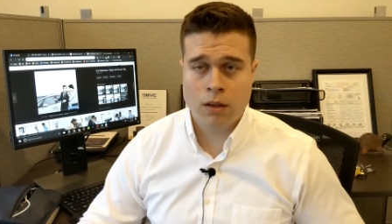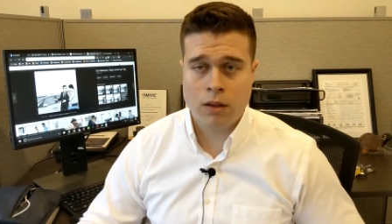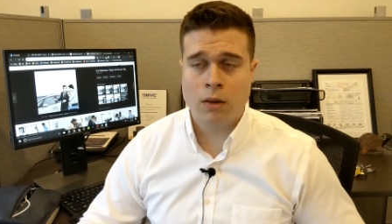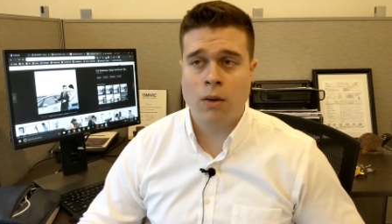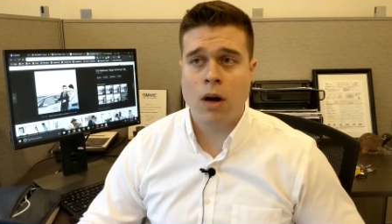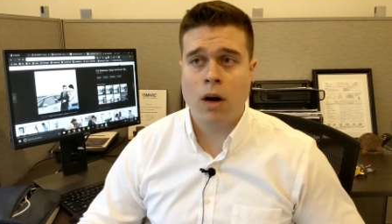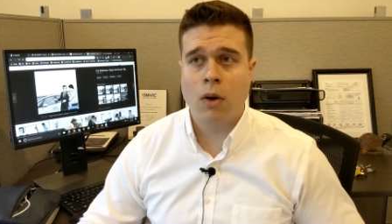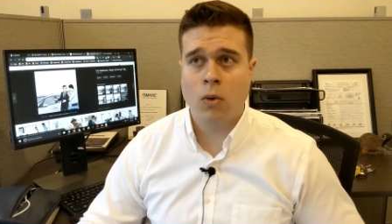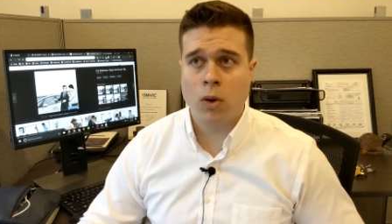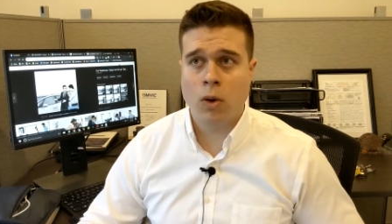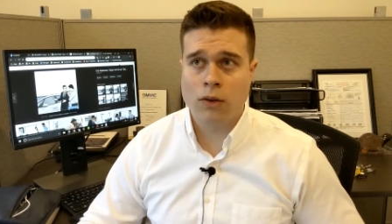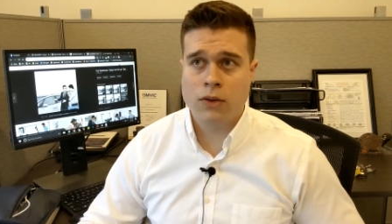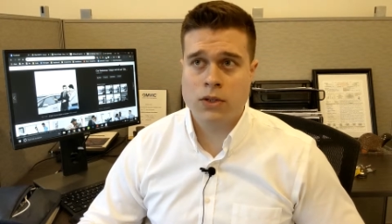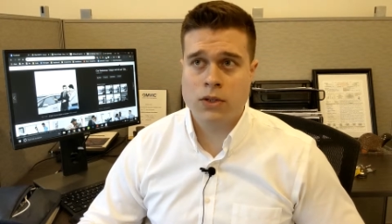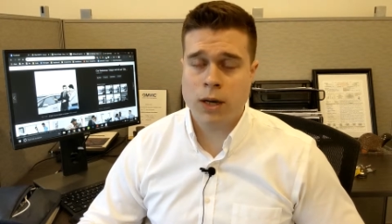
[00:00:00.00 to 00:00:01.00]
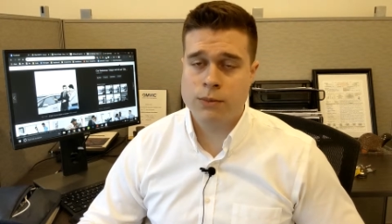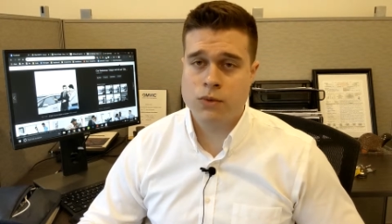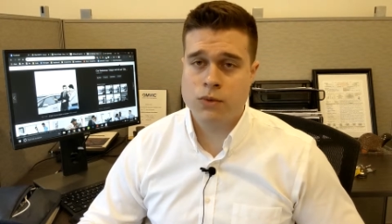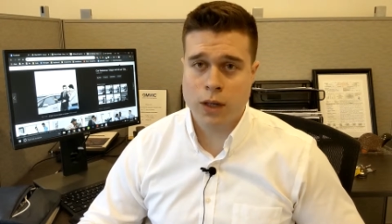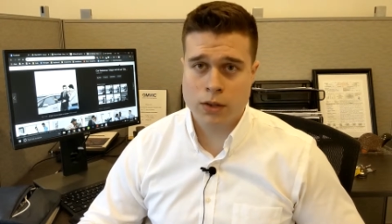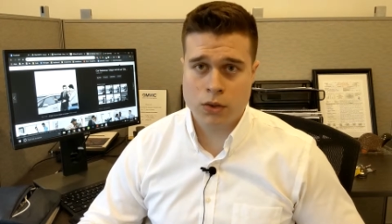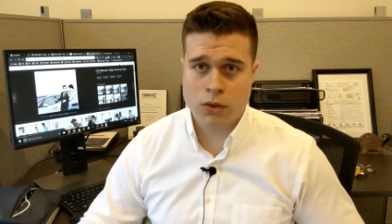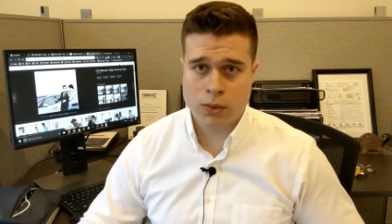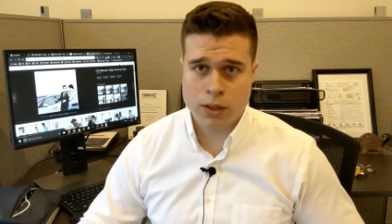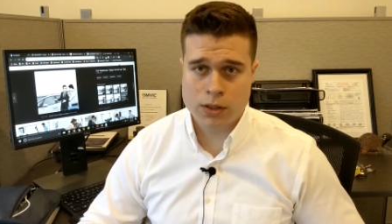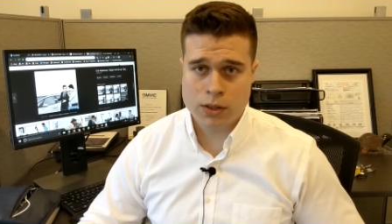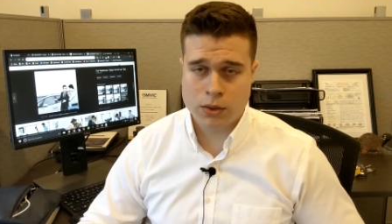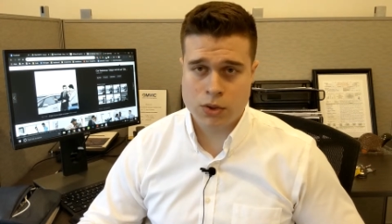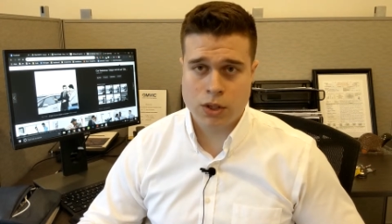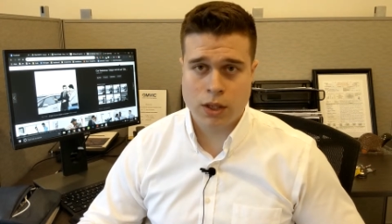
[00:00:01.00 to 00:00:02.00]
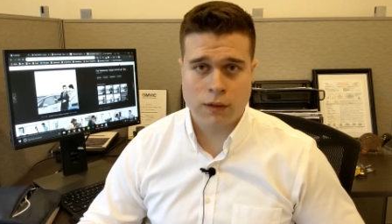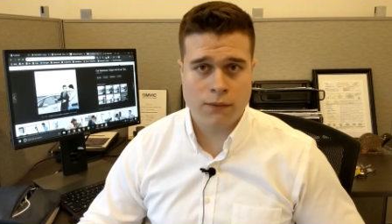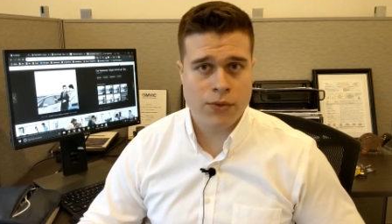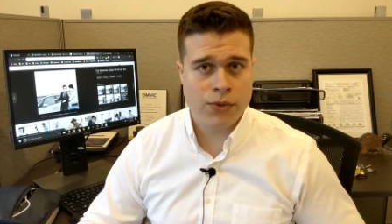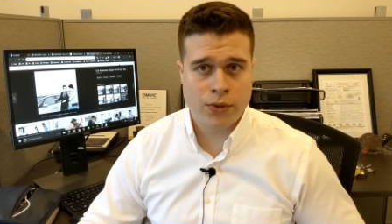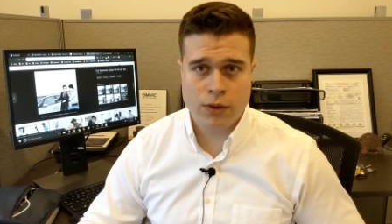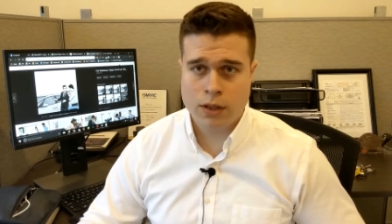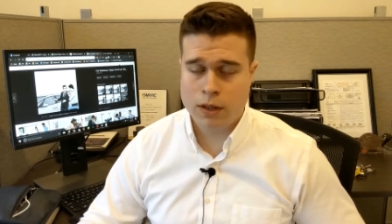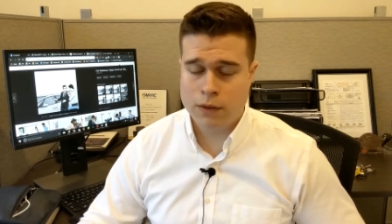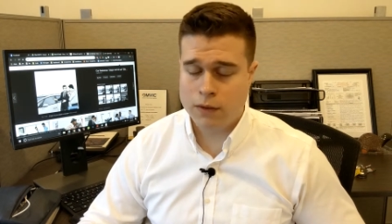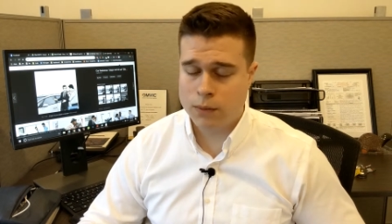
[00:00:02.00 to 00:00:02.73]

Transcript: You know, a lot of the times when I do research, I have 30